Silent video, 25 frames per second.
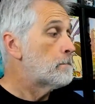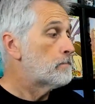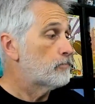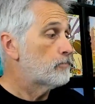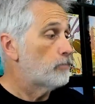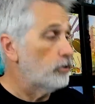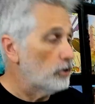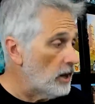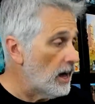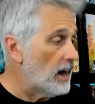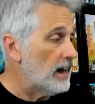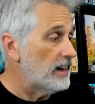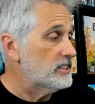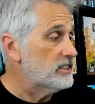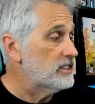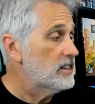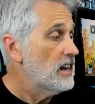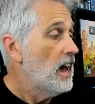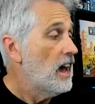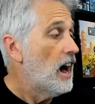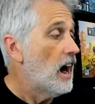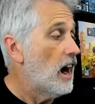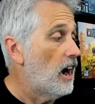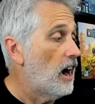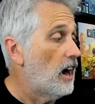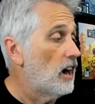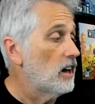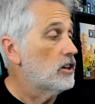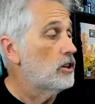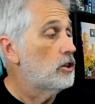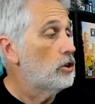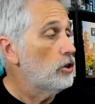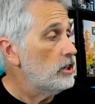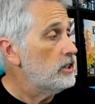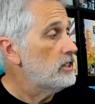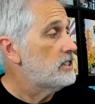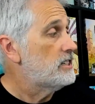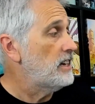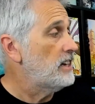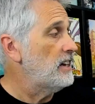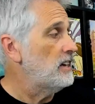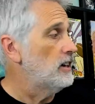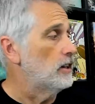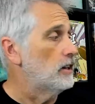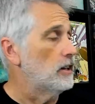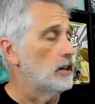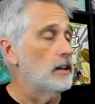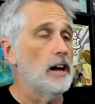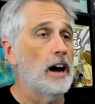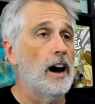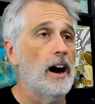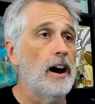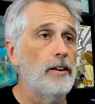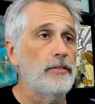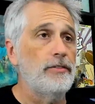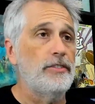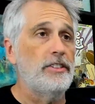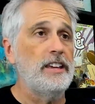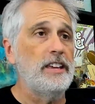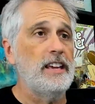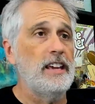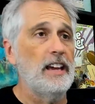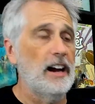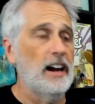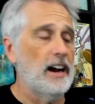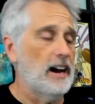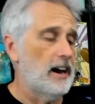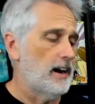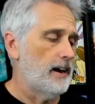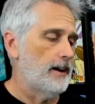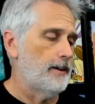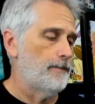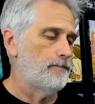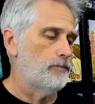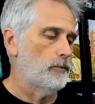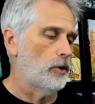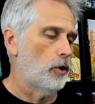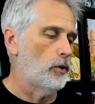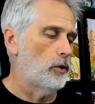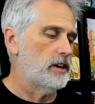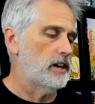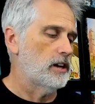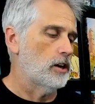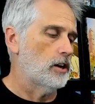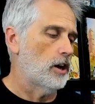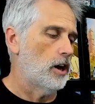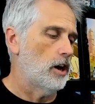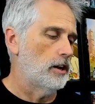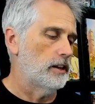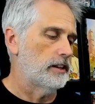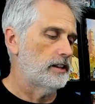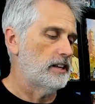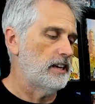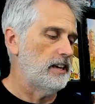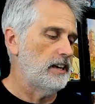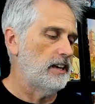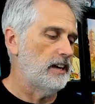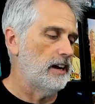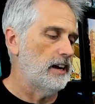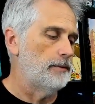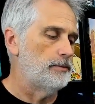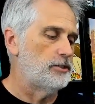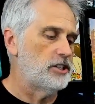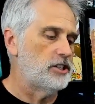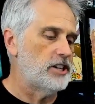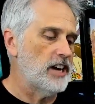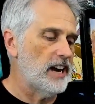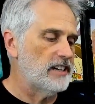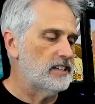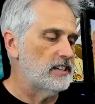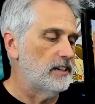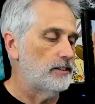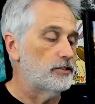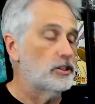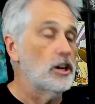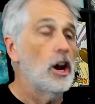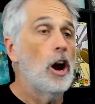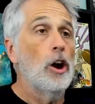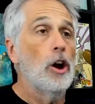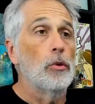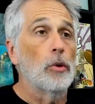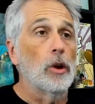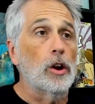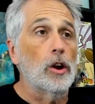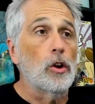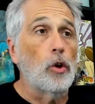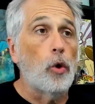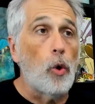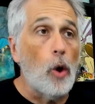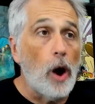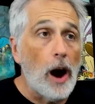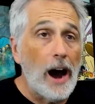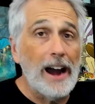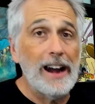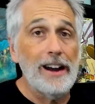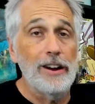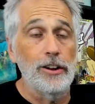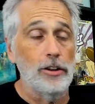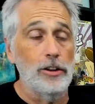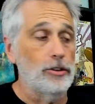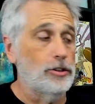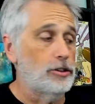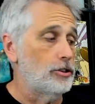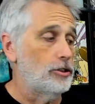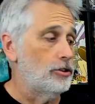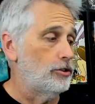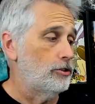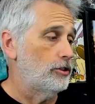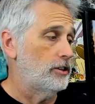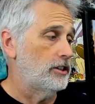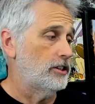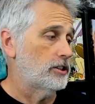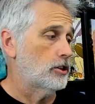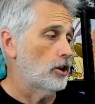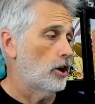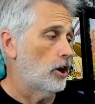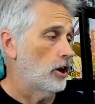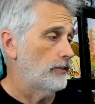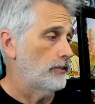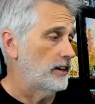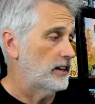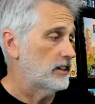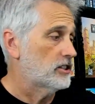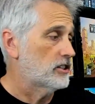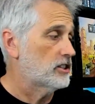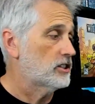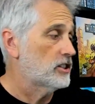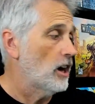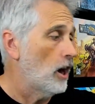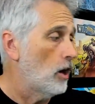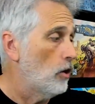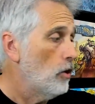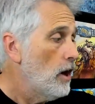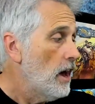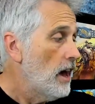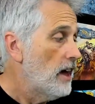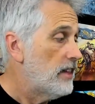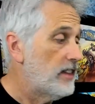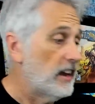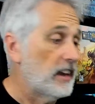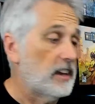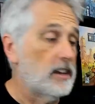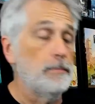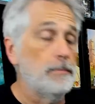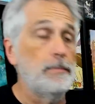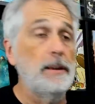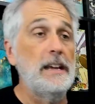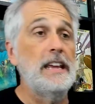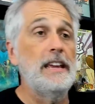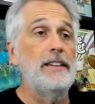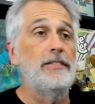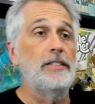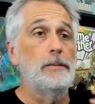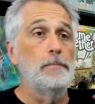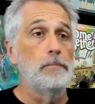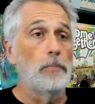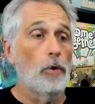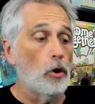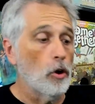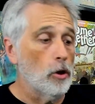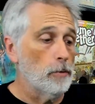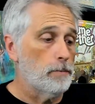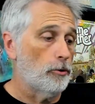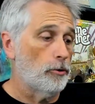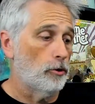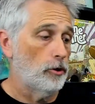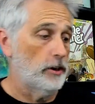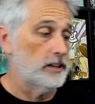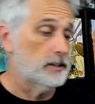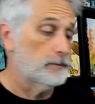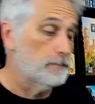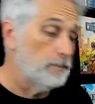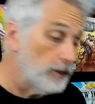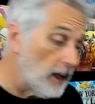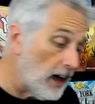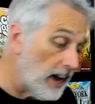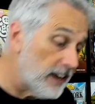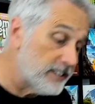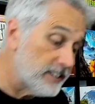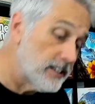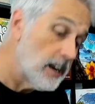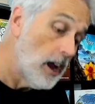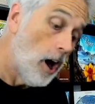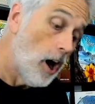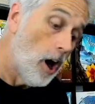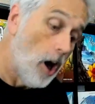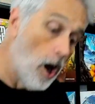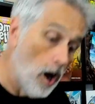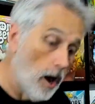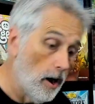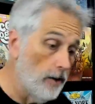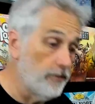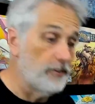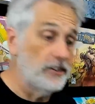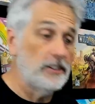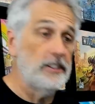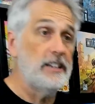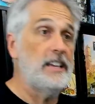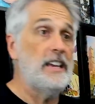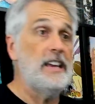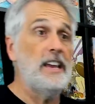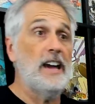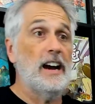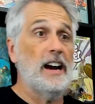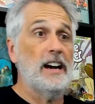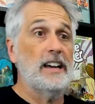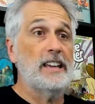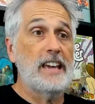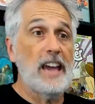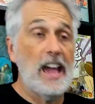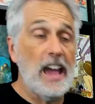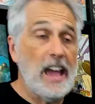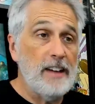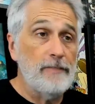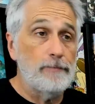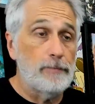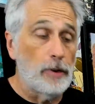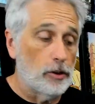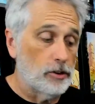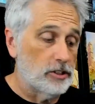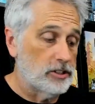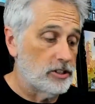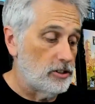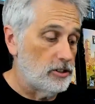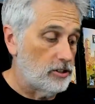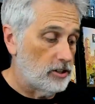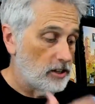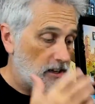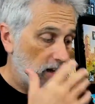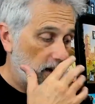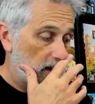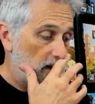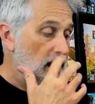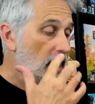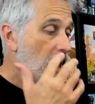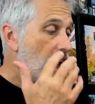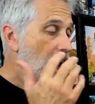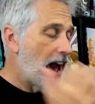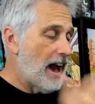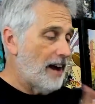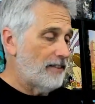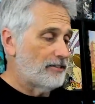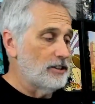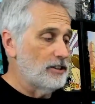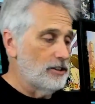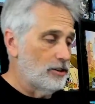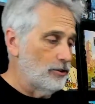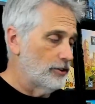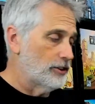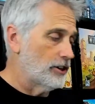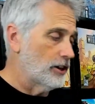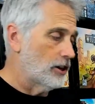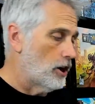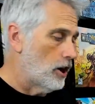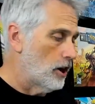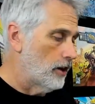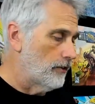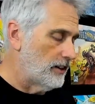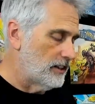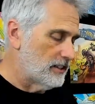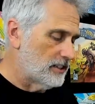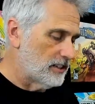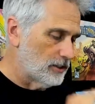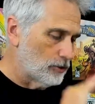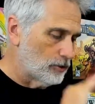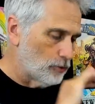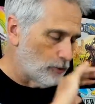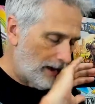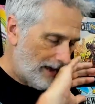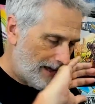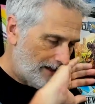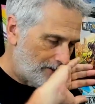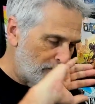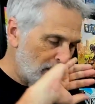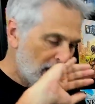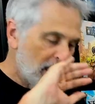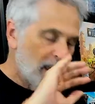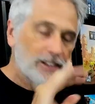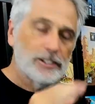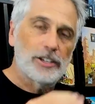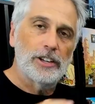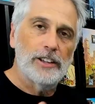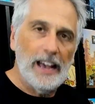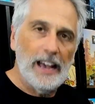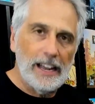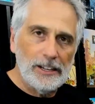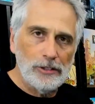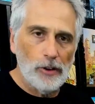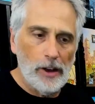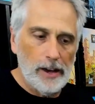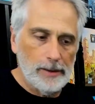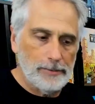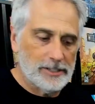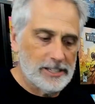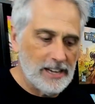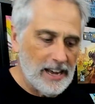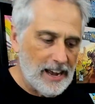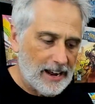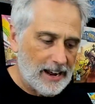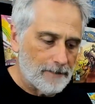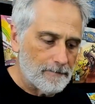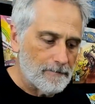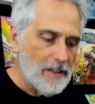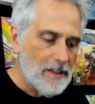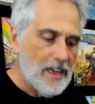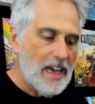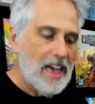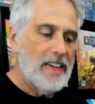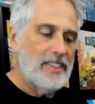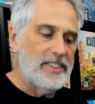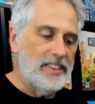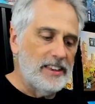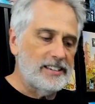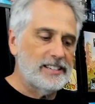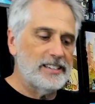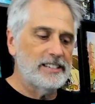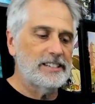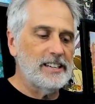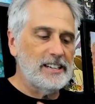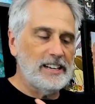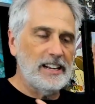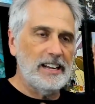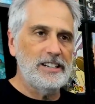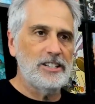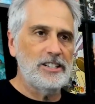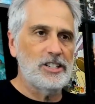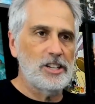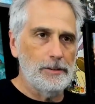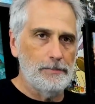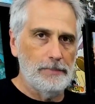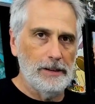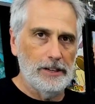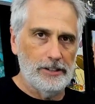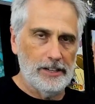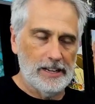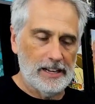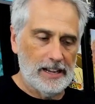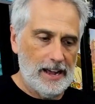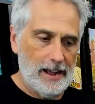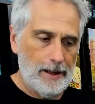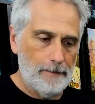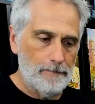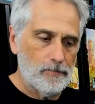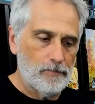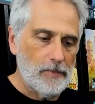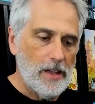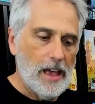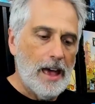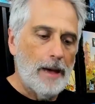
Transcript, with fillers: Plus, a good deal of the, uh, what do you call it, the objectives require you to do these carvings, so they can be even more points. Plus, often the uh, cave bonuses you can get have to do with the carvings as well. So that's why I'm saying this is an engine building game.